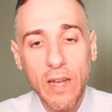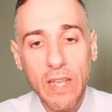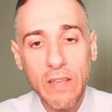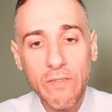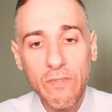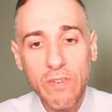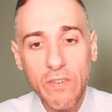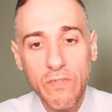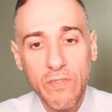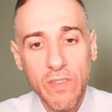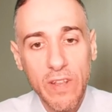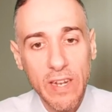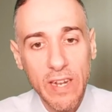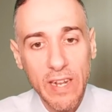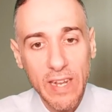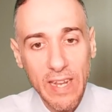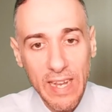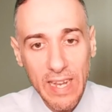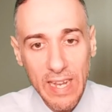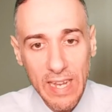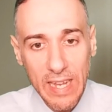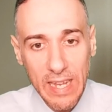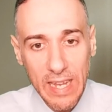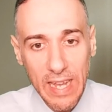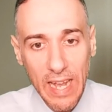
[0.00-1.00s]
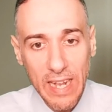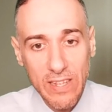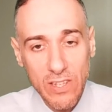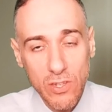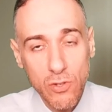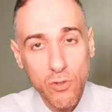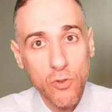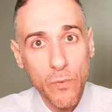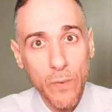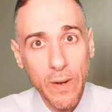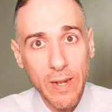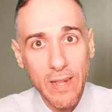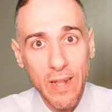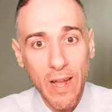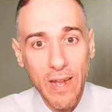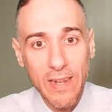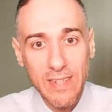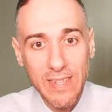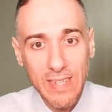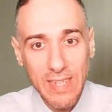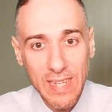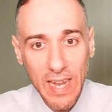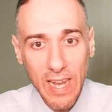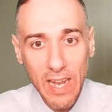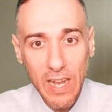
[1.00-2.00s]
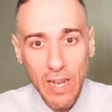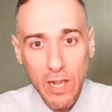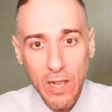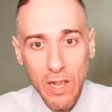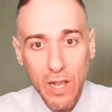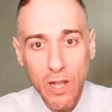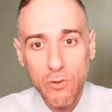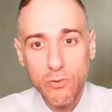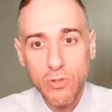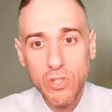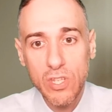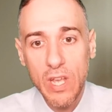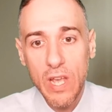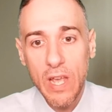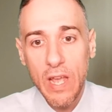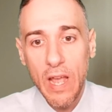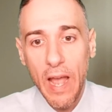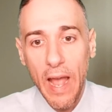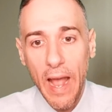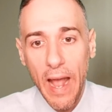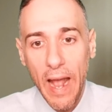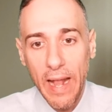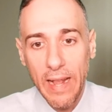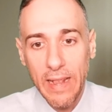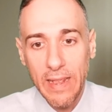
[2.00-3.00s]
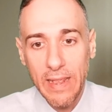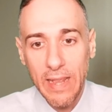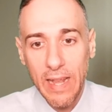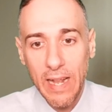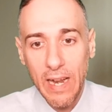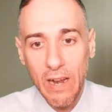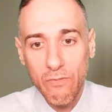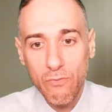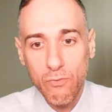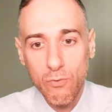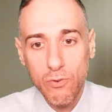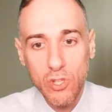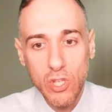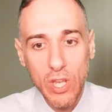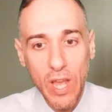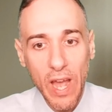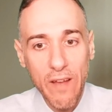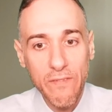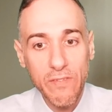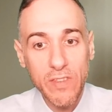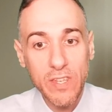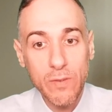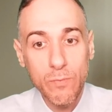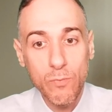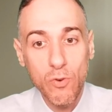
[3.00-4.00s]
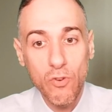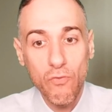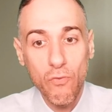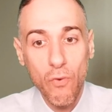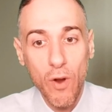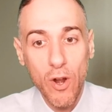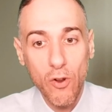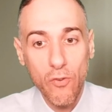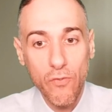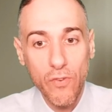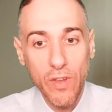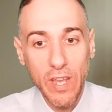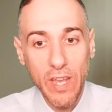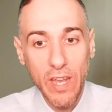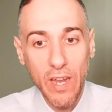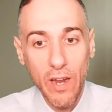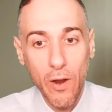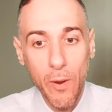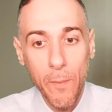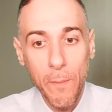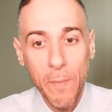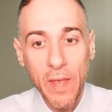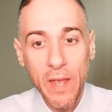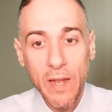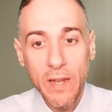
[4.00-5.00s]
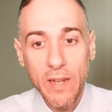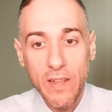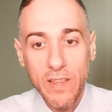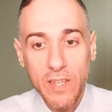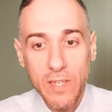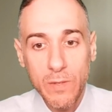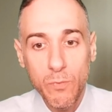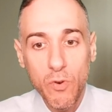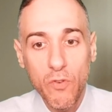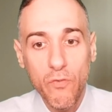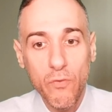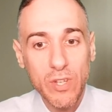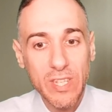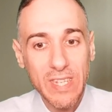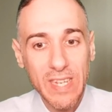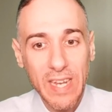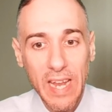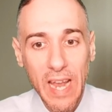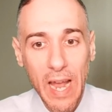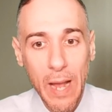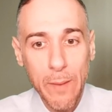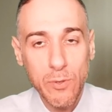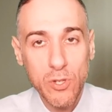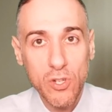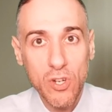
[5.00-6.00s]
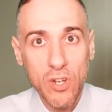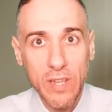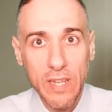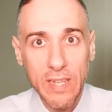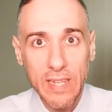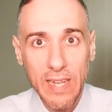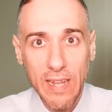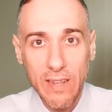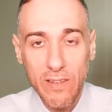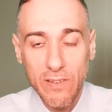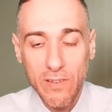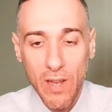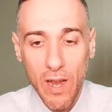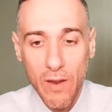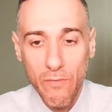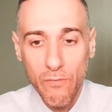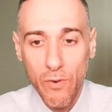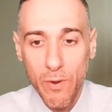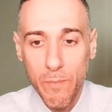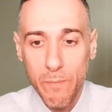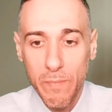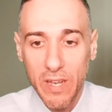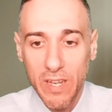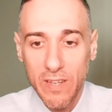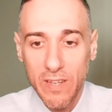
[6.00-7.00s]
even if they didn't get to the red line, staying close. And then afterwards, you have this move right over here. Now, this move wasn't captured on the daily time frame